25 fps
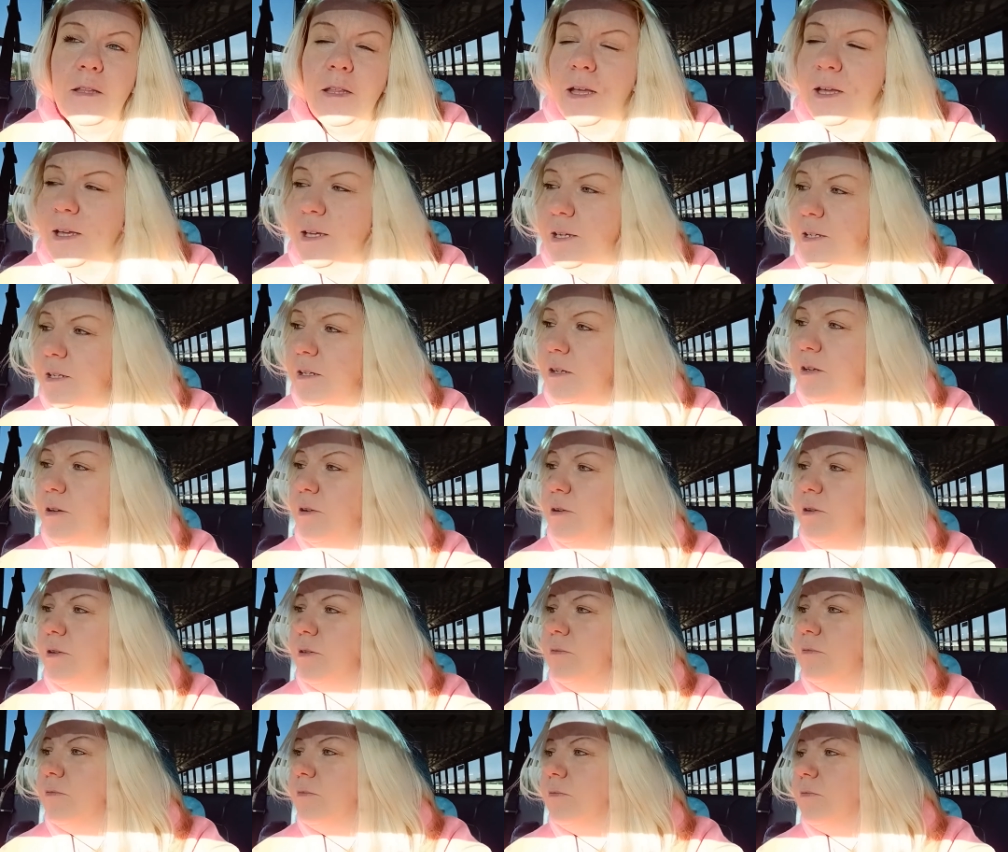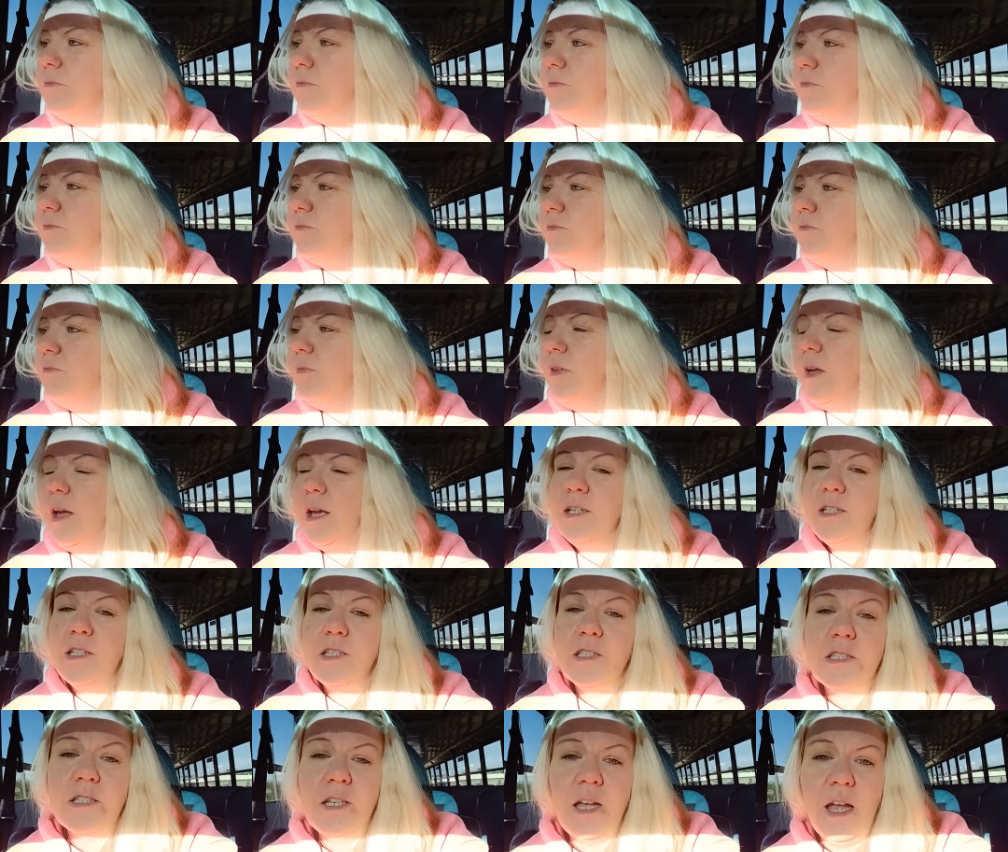like, I
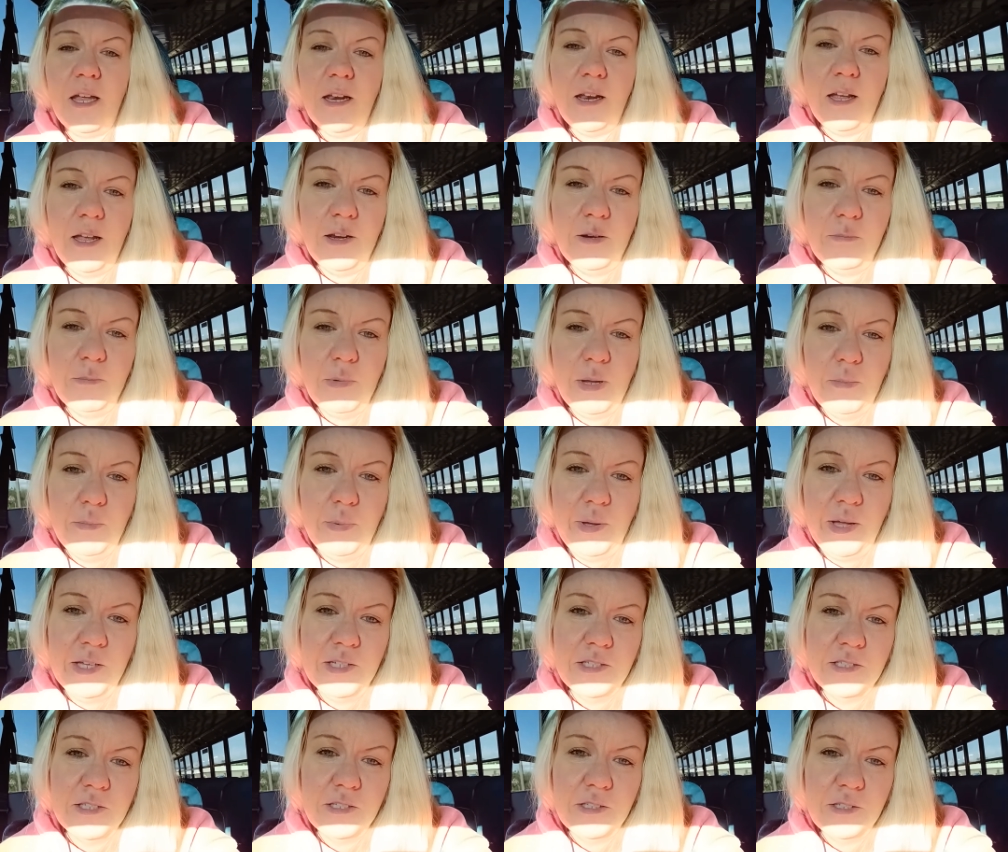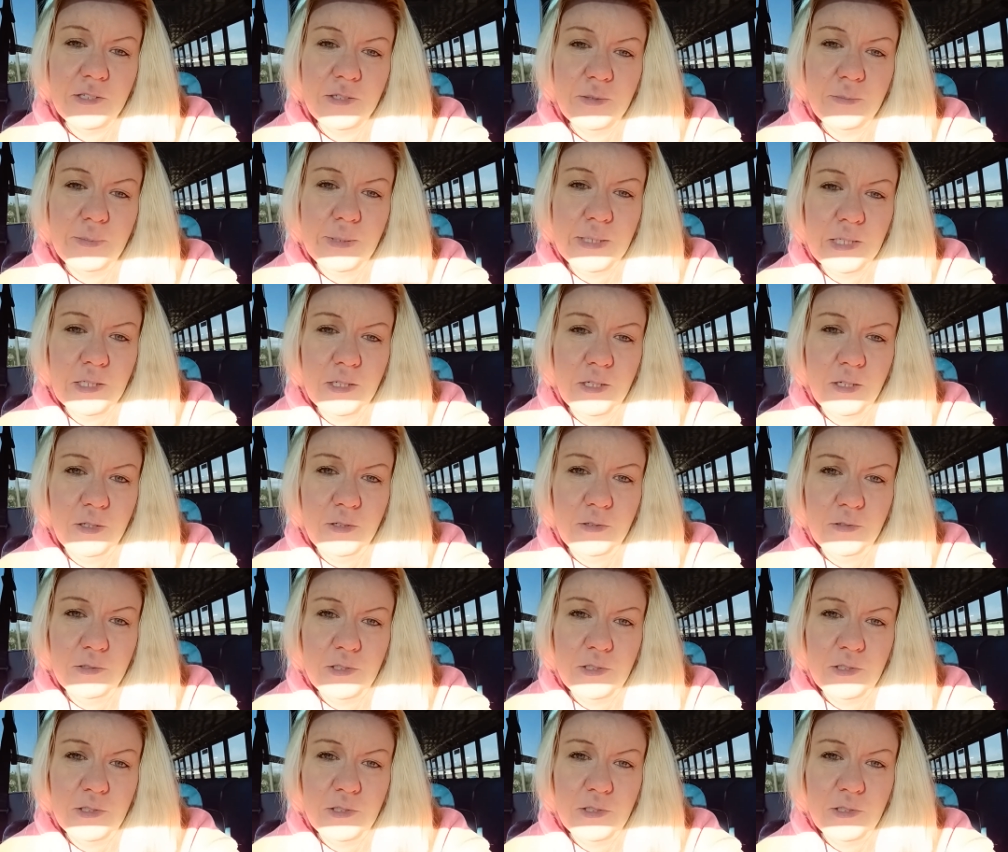just got out of my bus a little bit ago